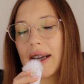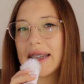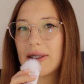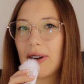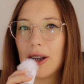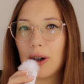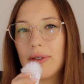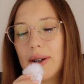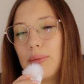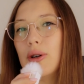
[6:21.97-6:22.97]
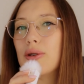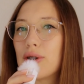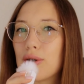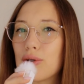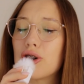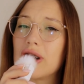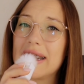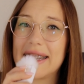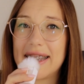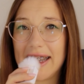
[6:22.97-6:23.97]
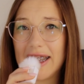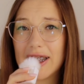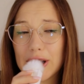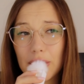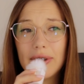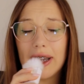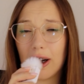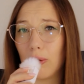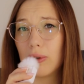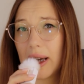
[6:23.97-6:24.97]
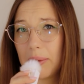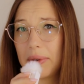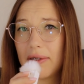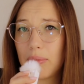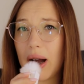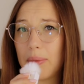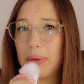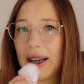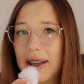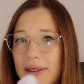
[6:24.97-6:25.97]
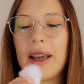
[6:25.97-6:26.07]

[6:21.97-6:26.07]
is one of the most crucial stages of the whole game dev pipeline.